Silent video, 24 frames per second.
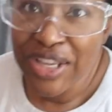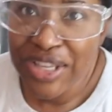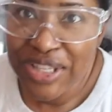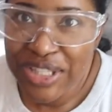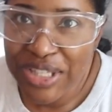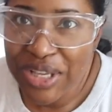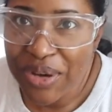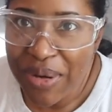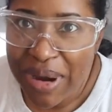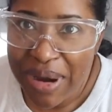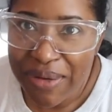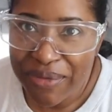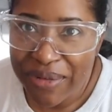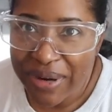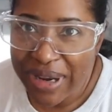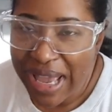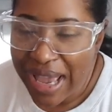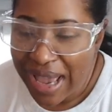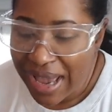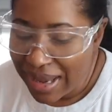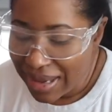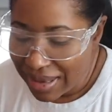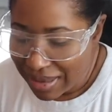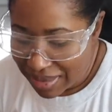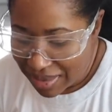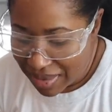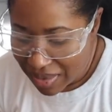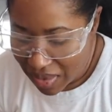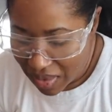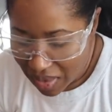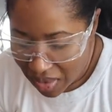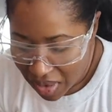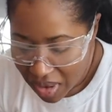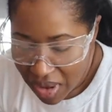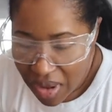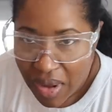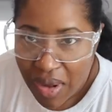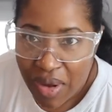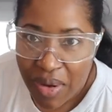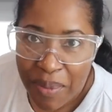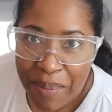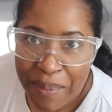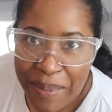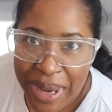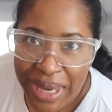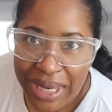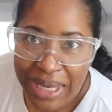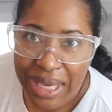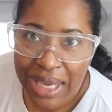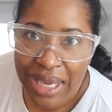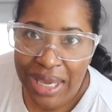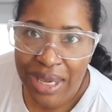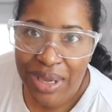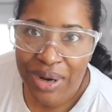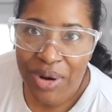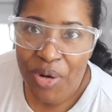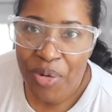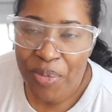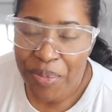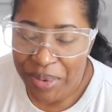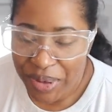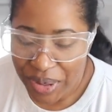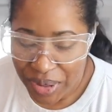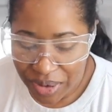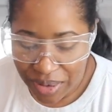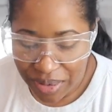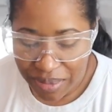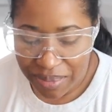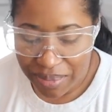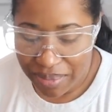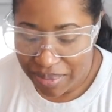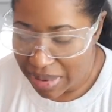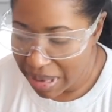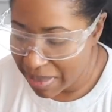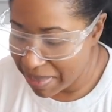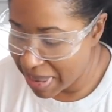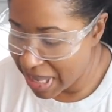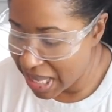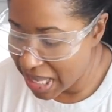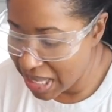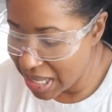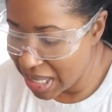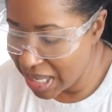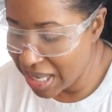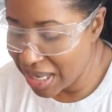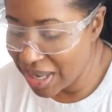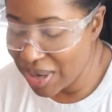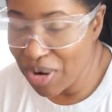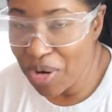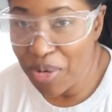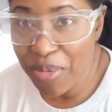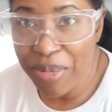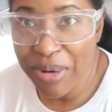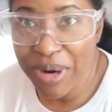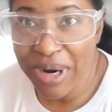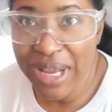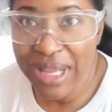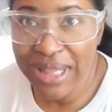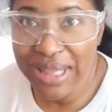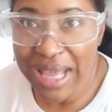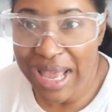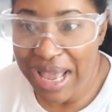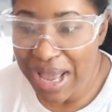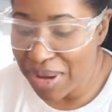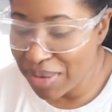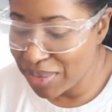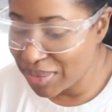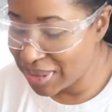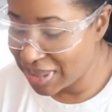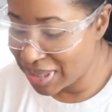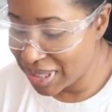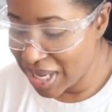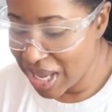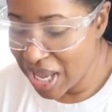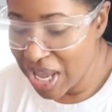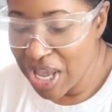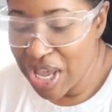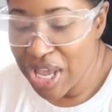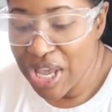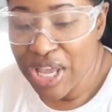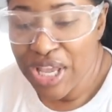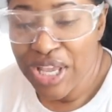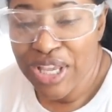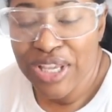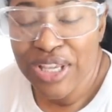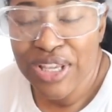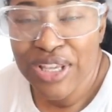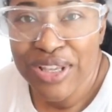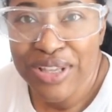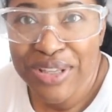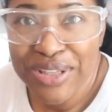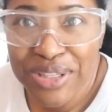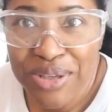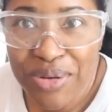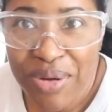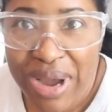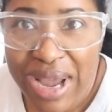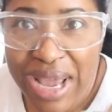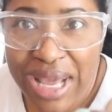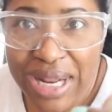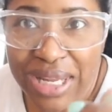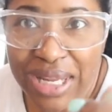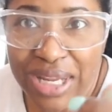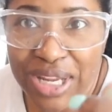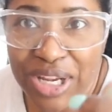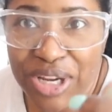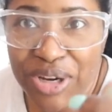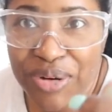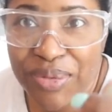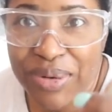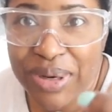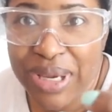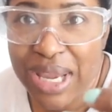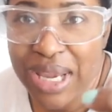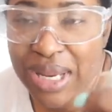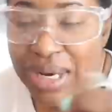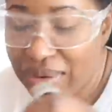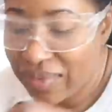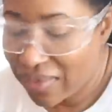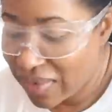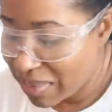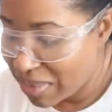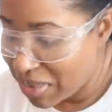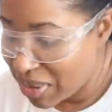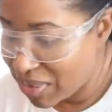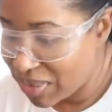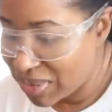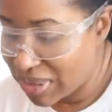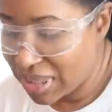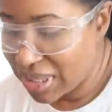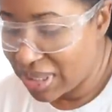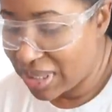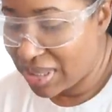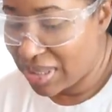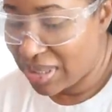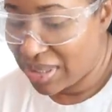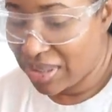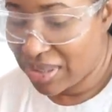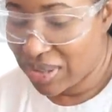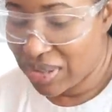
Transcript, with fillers: So I forgot my can opener, my paint can opener at the house. So I had to get creative. I'm using